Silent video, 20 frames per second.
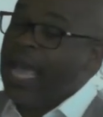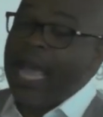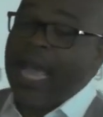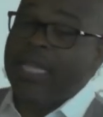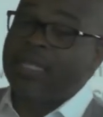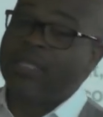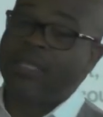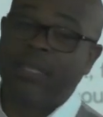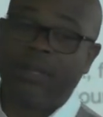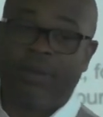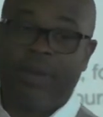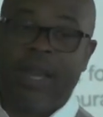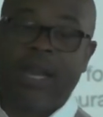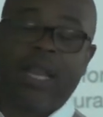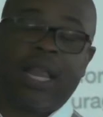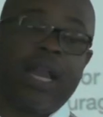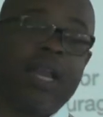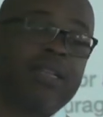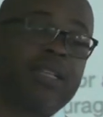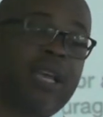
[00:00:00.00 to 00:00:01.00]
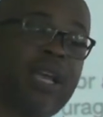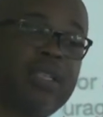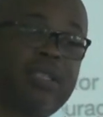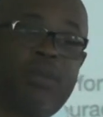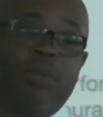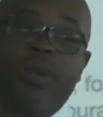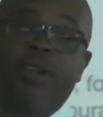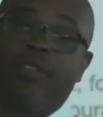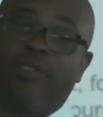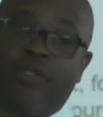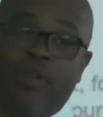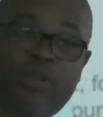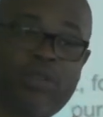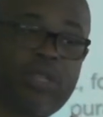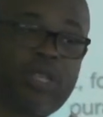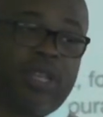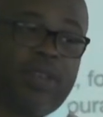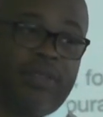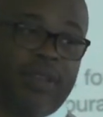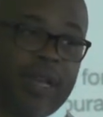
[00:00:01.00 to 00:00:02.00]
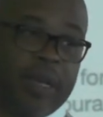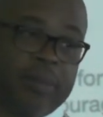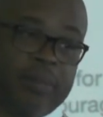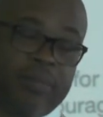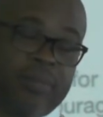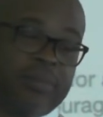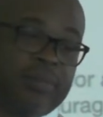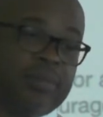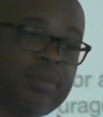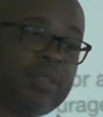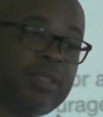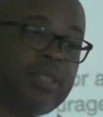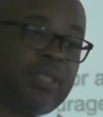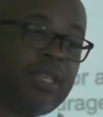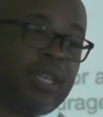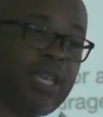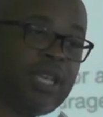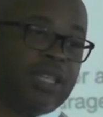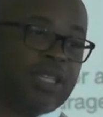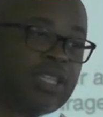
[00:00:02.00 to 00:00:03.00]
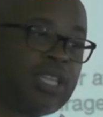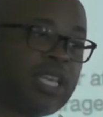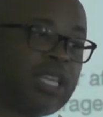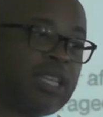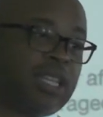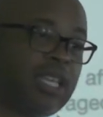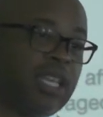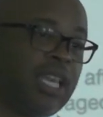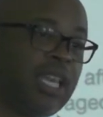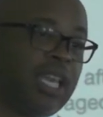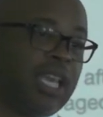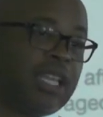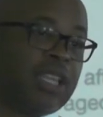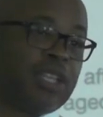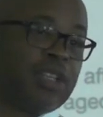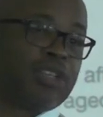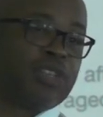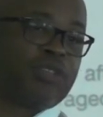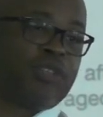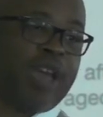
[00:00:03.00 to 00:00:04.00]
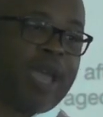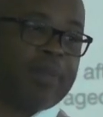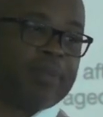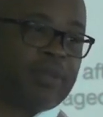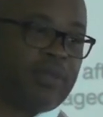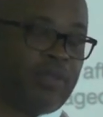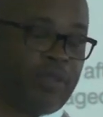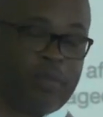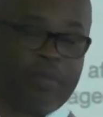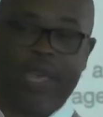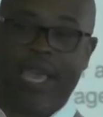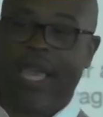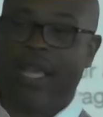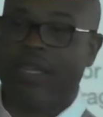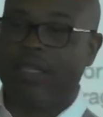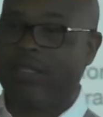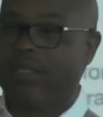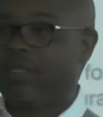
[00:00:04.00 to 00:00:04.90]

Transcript: I sit around a lot of times and wait for folks to give up and just get the scraps from that.